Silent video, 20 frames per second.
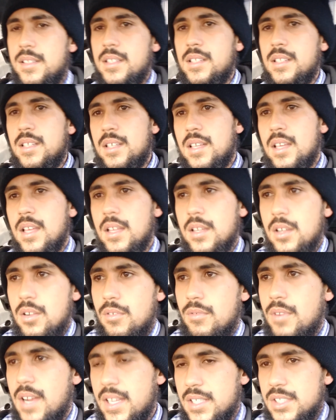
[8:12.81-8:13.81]
The uh,
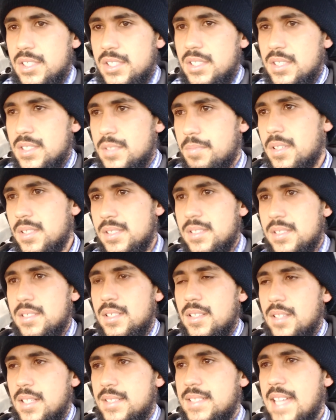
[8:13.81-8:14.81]
corrections person
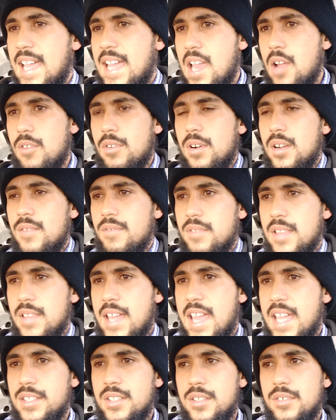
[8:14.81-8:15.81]
in the tower of
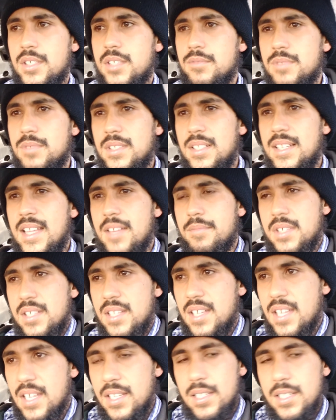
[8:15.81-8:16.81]
that unit would let
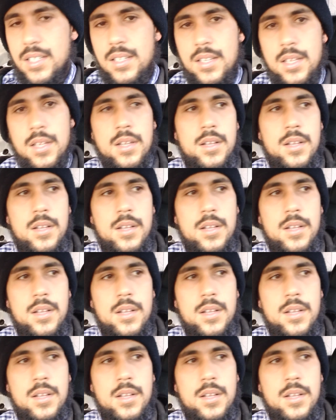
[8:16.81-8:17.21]
me in.